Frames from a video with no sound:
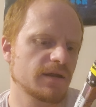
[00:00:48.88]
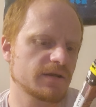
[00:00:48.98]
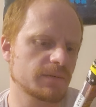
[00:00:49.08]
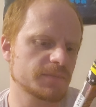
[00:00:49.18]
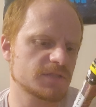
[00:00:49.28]

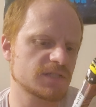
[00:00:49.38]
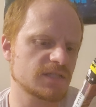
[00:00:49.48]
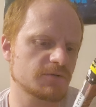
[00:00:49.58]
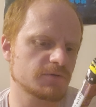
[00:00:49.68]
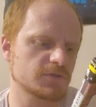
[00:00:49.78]
encompassing
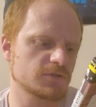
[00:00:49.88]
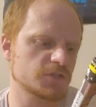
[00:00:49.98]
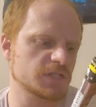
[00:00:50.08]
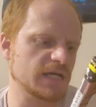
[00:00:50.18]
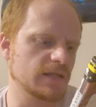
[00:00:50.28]
the original
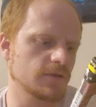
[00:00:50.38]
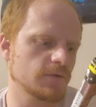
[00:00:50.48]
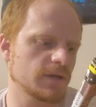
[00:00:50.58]
Giallo,